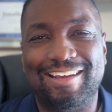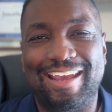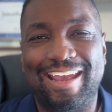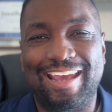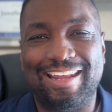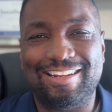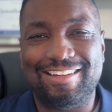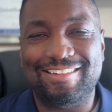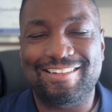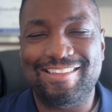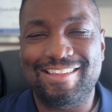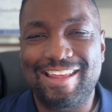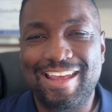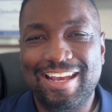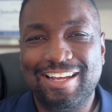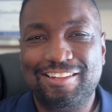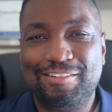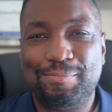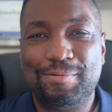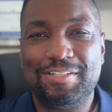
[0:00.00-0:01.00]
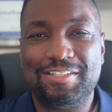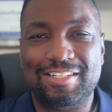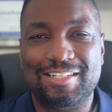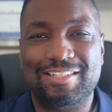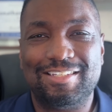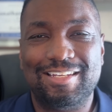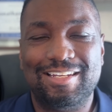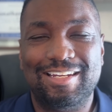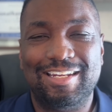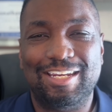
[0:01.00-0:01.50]
at his next
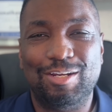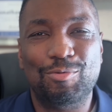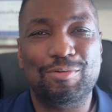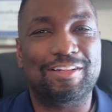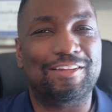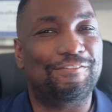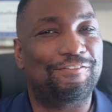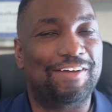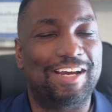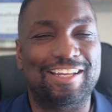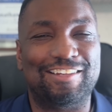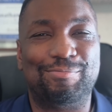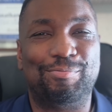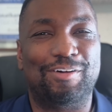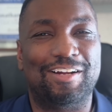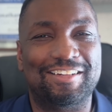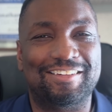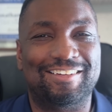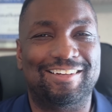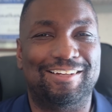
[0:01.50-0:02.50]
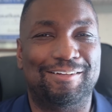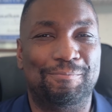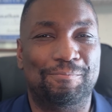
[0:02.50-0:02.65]
position, he was the vice president.